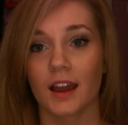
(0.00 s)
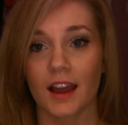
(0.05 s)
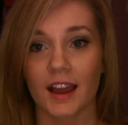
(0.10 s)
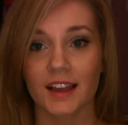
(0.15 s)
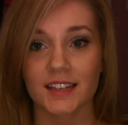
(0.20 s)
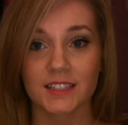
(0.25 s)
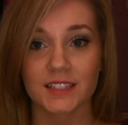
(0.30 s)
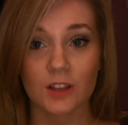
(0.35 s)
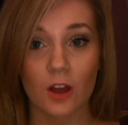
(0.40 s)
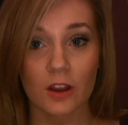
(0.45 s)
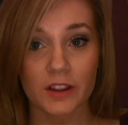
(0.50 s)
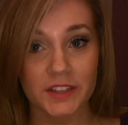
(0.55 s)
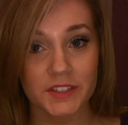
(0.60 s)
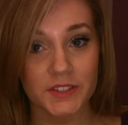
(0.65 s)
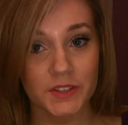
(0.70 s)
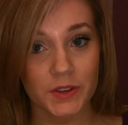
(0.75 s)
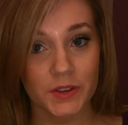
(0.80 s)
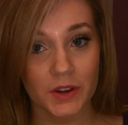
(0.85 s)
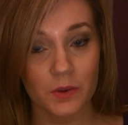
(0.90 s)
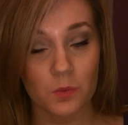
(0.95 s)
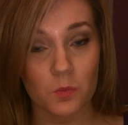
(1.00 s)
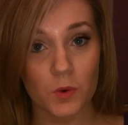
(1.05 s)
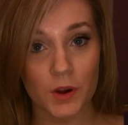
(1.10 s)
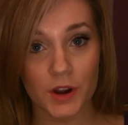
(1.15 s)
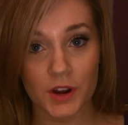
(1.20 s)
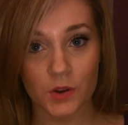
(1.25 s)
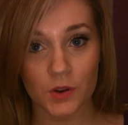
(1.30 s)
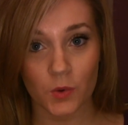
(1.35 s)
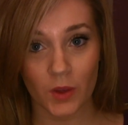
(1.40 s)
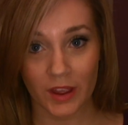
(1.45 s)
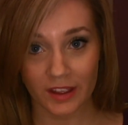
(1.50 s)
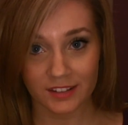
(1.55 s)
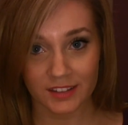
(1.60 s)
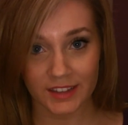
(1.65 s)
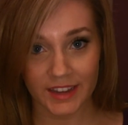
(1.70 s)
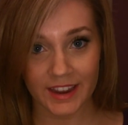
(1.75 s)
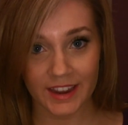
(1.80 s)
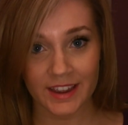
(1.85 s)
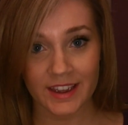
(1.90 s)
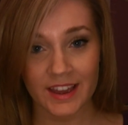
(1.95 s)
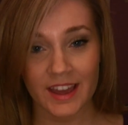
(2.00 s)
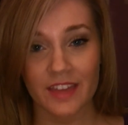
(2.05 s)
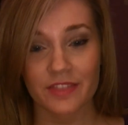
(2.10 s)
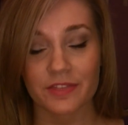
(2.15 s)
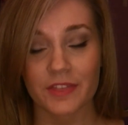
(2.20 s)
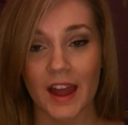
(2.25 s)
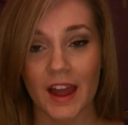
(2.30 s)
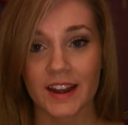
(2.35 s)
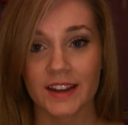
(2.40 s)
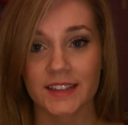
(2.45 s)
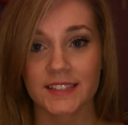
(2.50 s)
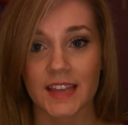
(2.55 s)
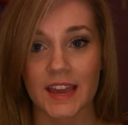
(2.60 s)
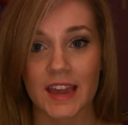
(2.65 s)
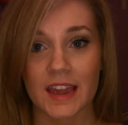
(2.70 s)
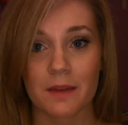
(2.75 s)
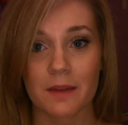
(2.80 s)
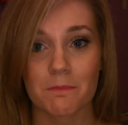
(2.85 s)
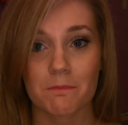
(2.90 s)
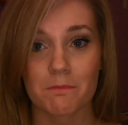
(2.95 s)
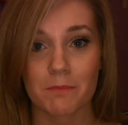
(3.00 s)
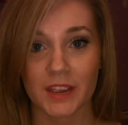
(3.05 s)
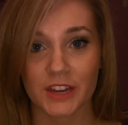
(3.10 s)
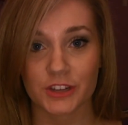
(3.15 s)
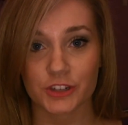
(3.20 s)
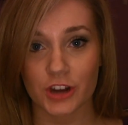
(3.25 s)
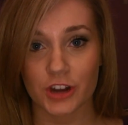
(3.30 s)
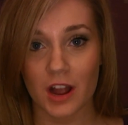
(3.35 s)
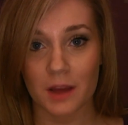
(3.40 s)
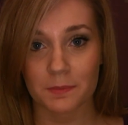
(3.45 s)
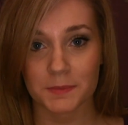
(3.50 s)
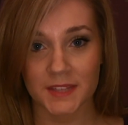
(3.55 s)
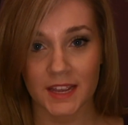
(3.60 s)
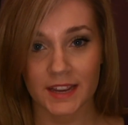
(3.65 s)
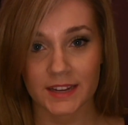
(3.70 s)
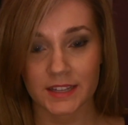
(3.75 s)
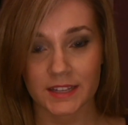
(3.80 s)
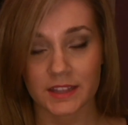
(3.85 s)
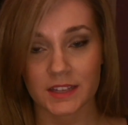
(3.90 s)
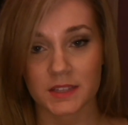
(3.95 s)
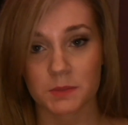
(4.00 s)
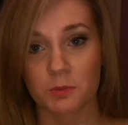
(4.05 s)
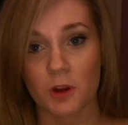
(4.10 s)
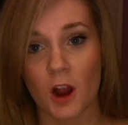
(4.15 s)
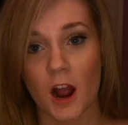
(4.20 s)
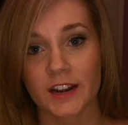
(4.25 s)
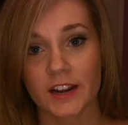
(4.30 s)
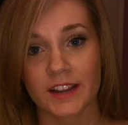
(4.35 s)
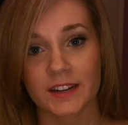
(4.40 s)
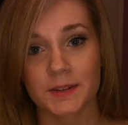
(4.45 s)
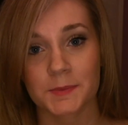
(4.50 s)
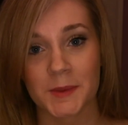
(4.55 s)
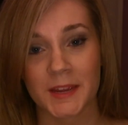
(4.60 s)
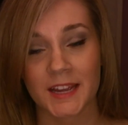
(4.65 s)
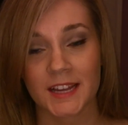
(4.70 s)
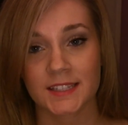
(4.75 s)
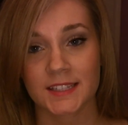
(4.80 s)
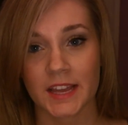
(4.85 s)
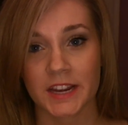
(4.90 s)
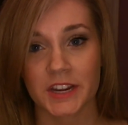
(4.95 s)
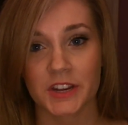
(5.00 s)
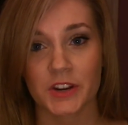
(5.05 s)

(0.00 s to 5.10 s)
As long as you can work quickly, that is a major upside to this product, because then